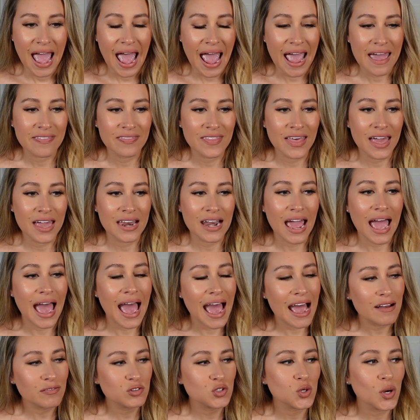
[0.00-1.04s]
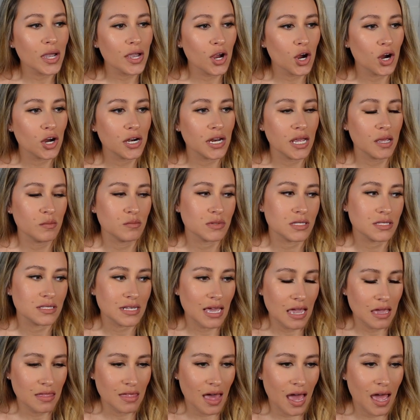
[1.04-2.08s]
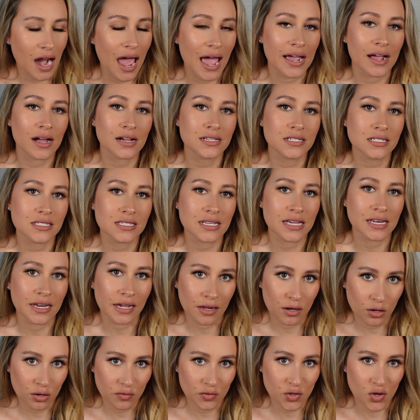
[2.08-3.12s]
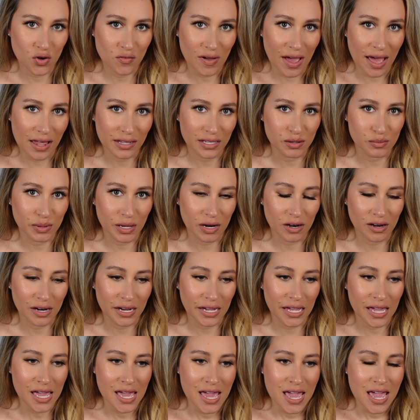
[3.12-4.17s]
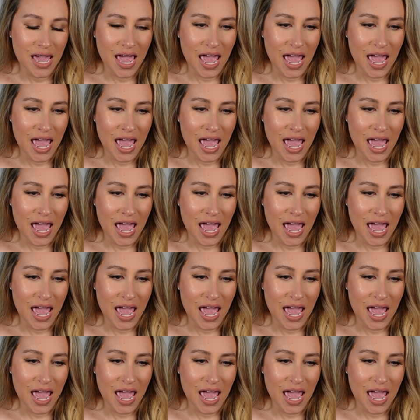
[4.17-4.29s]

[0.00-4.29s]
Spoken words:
And then after I heard him say that, I got to see an interview of Halle Berry.